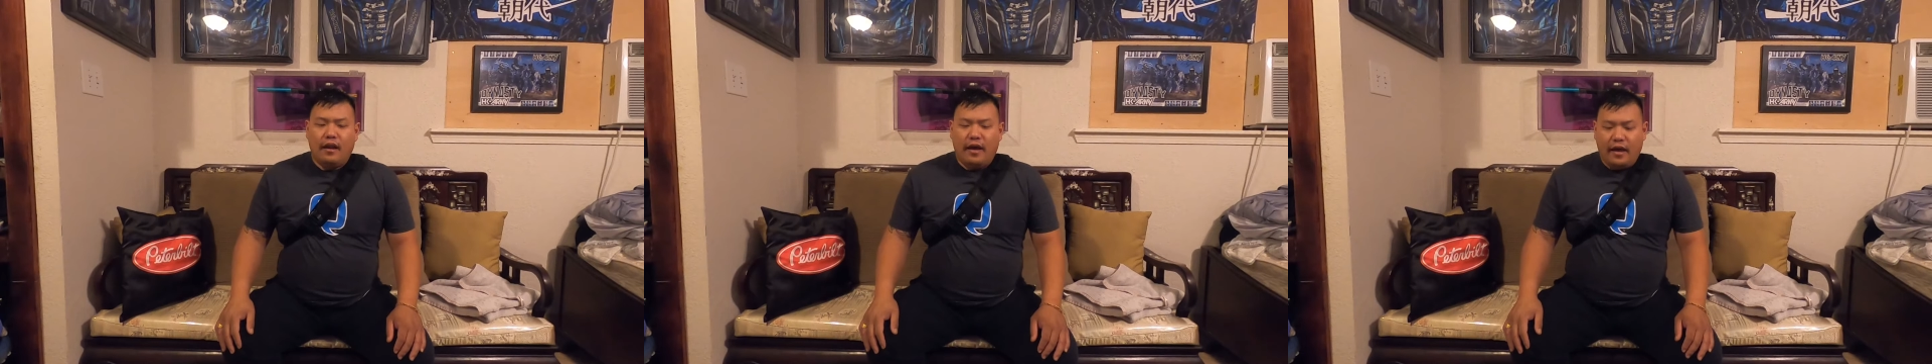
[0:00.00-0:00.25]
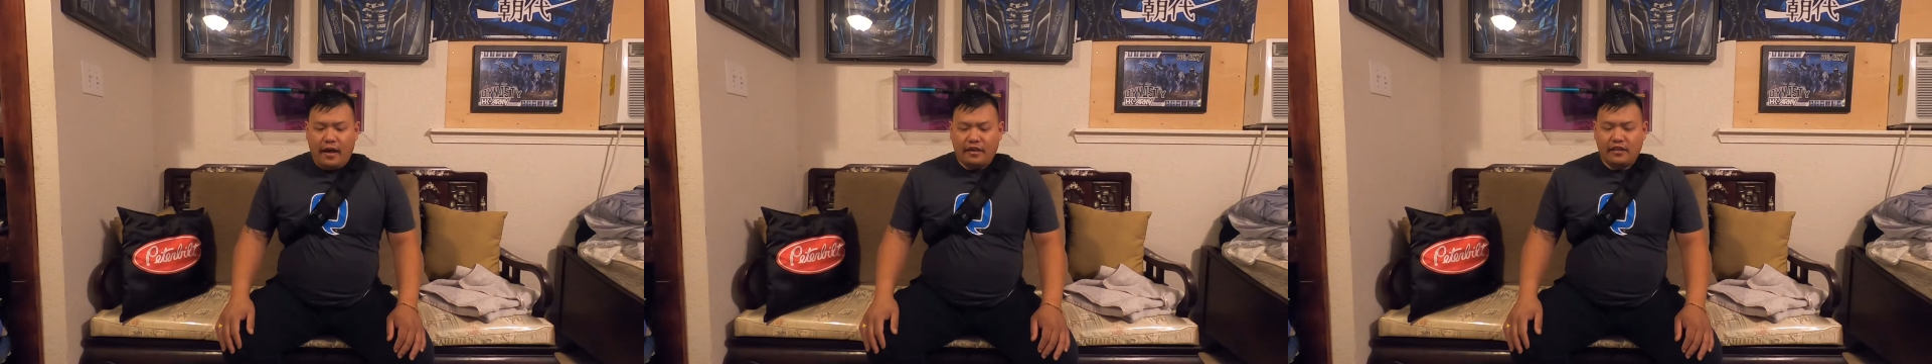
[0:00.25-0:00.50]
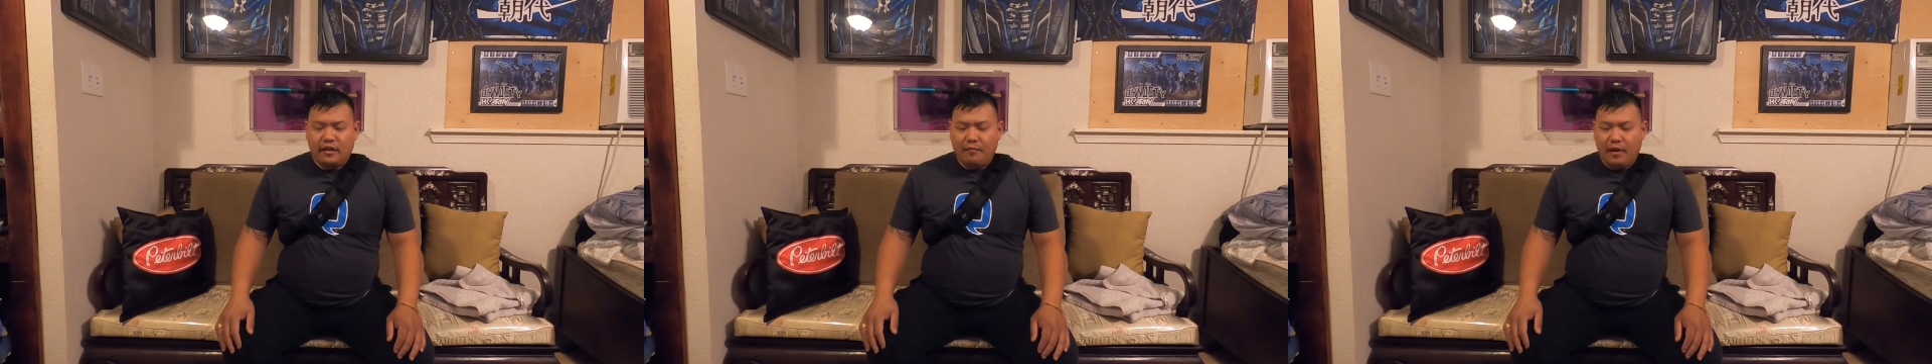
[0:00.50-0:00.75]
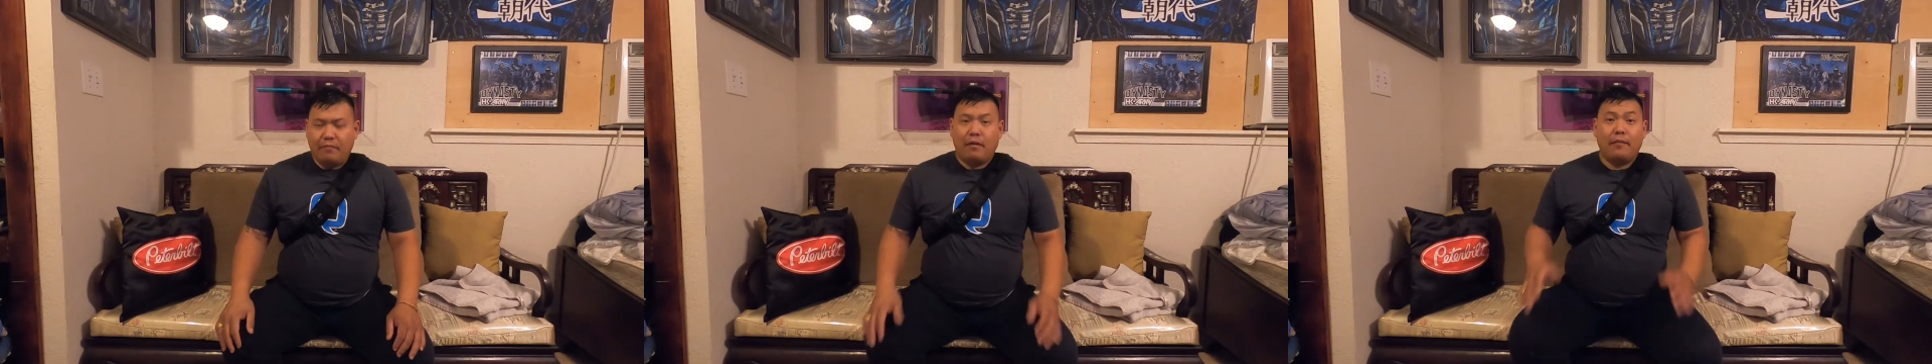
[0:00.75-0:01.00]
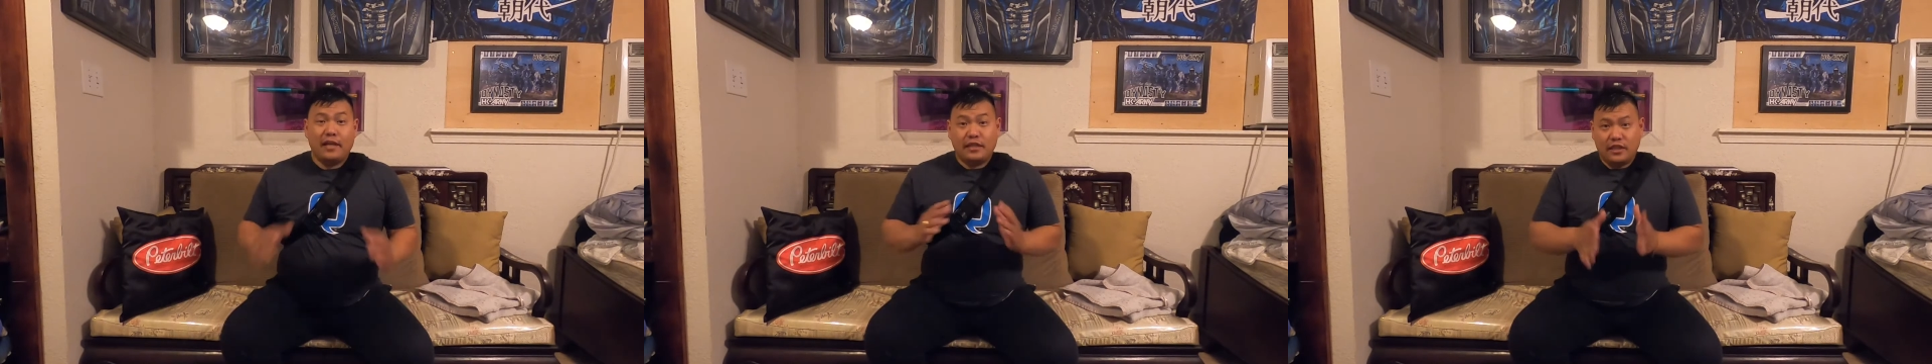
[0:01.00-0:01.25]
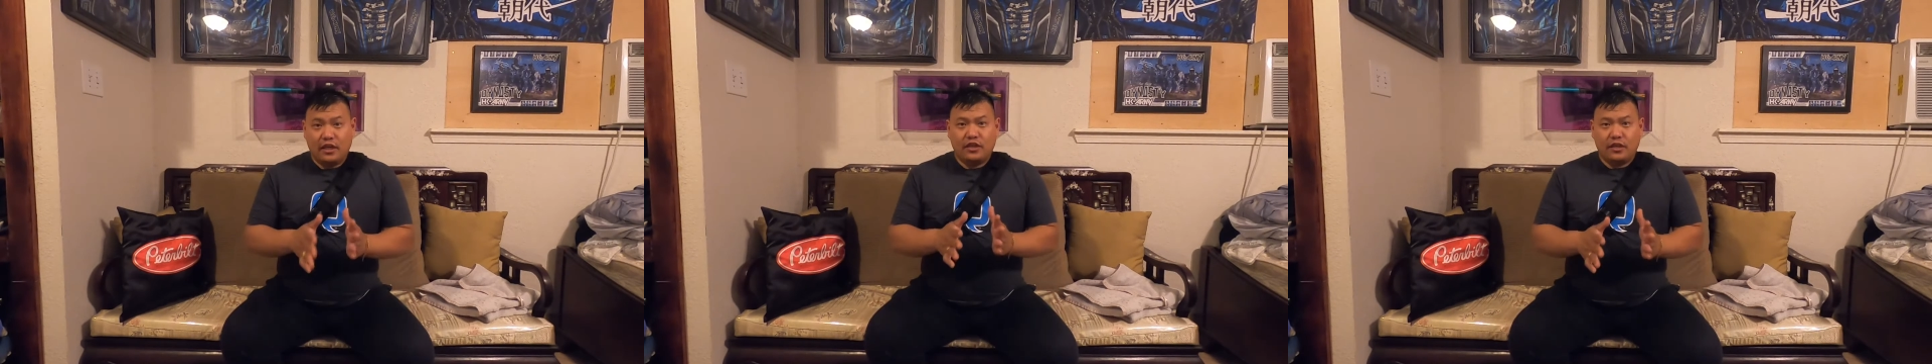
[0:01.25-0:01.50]
I actually made my
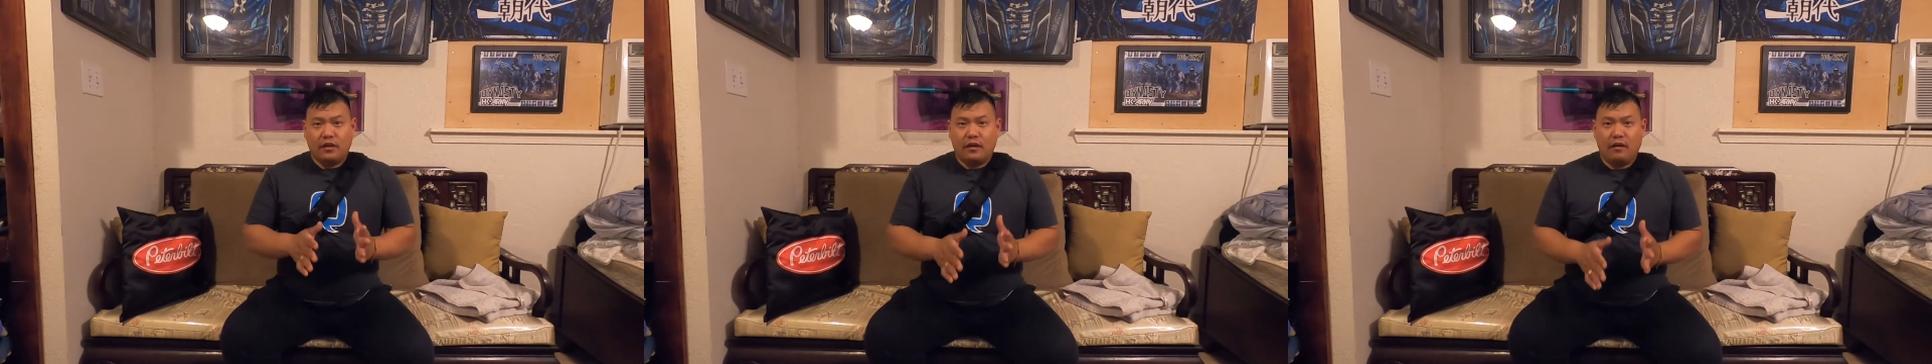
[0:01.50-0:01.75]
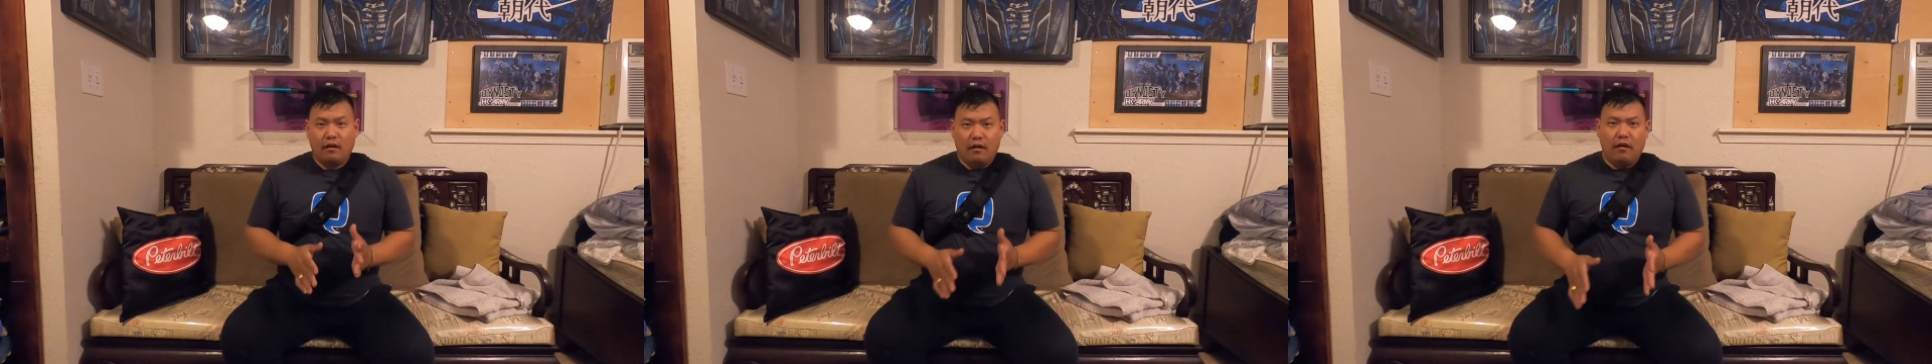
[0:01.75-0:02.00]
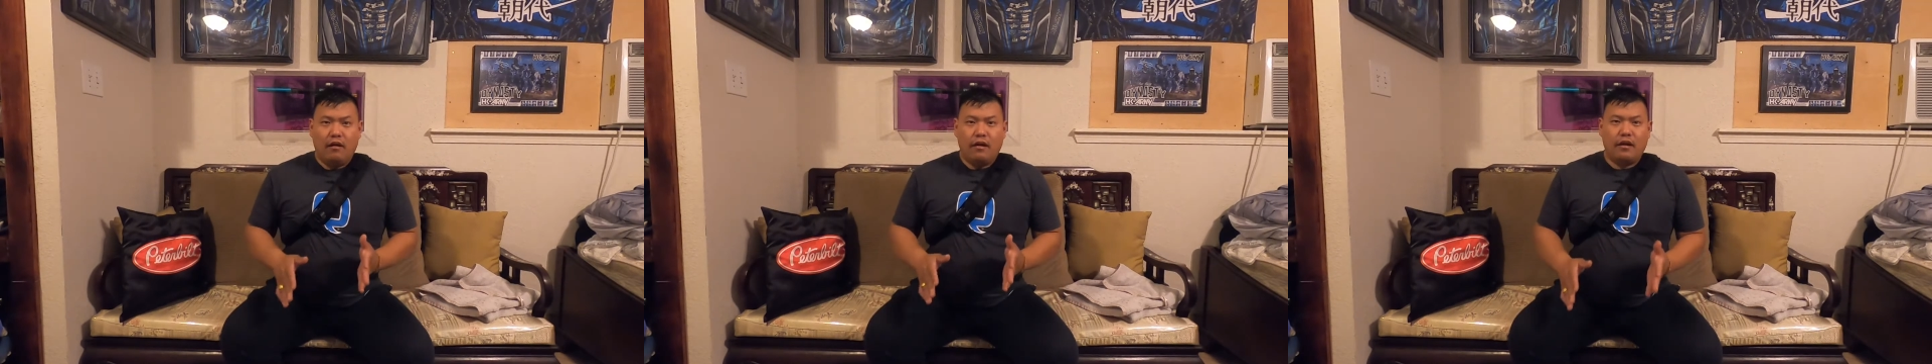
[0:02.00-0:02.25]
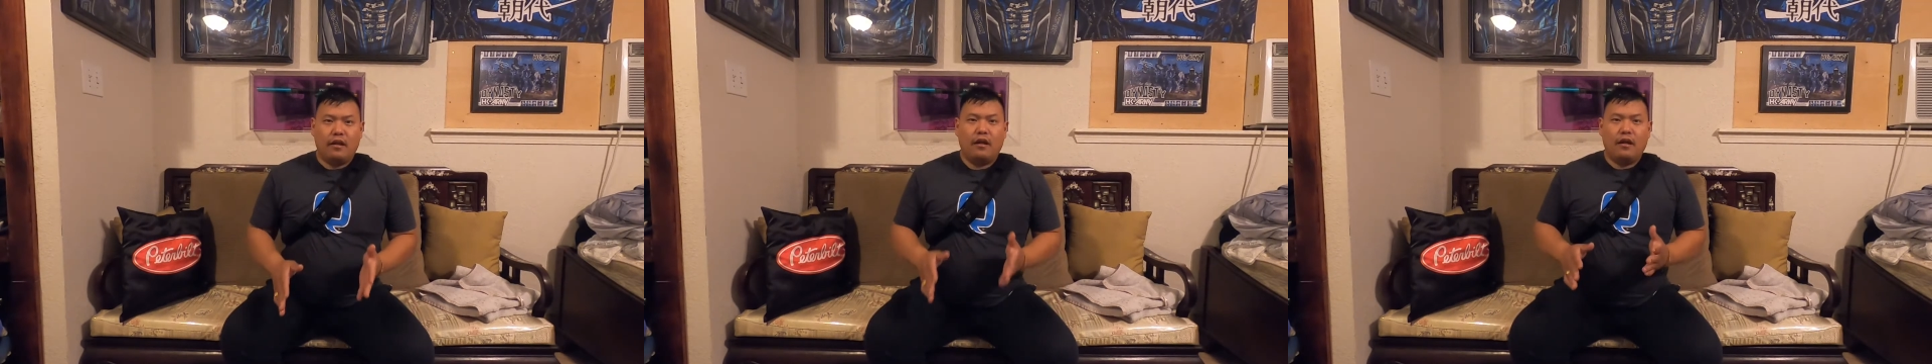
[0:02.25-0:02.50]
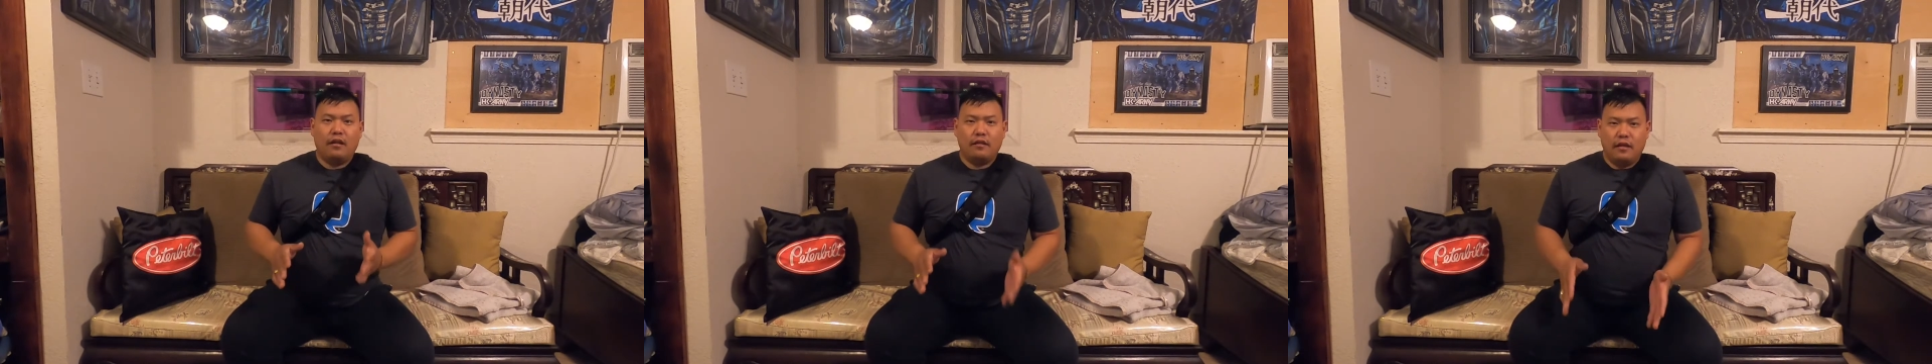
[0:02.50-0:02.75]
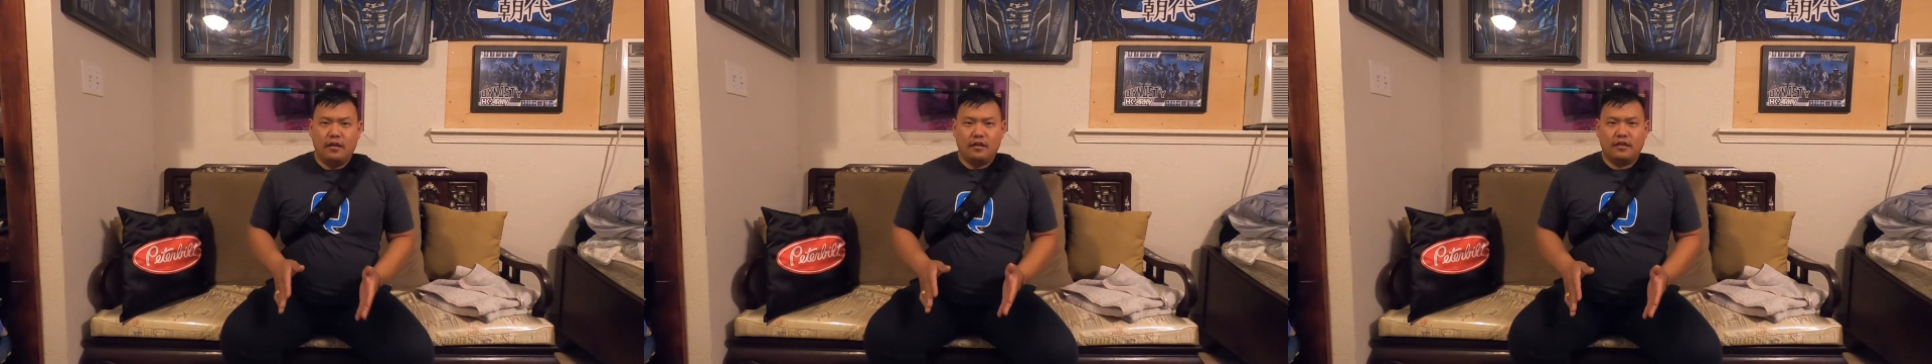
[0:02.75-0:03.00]
decision on
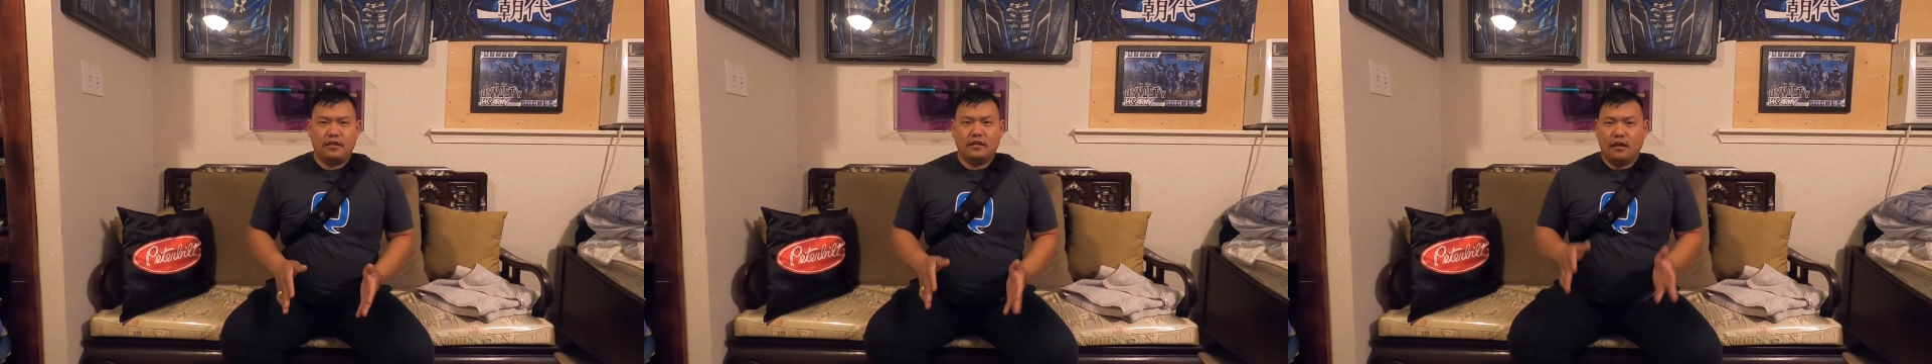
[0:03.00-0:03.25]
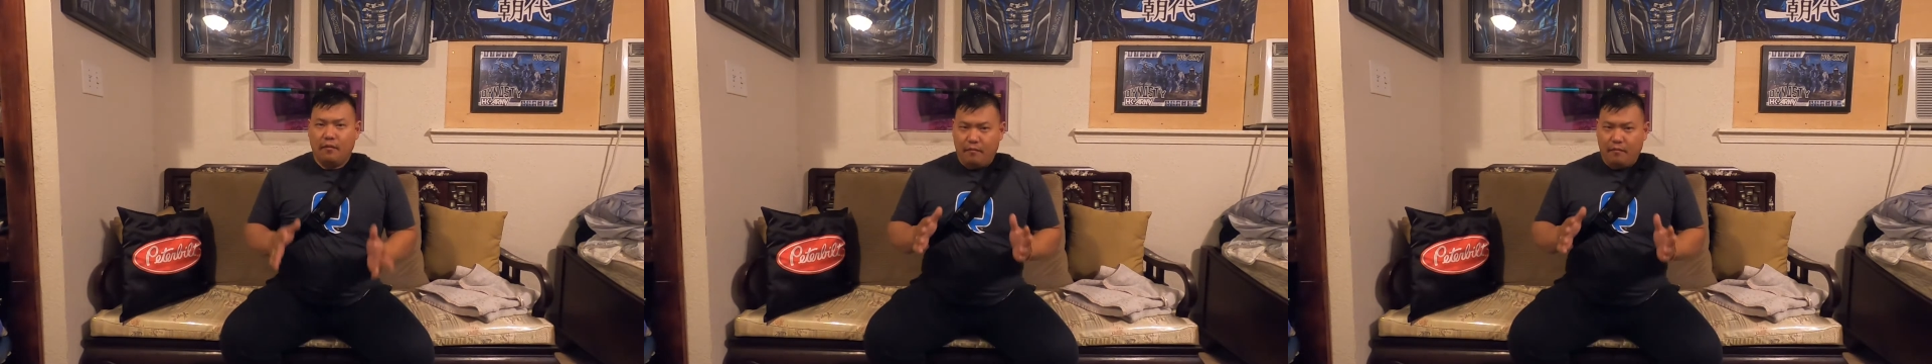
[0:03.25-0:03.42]
this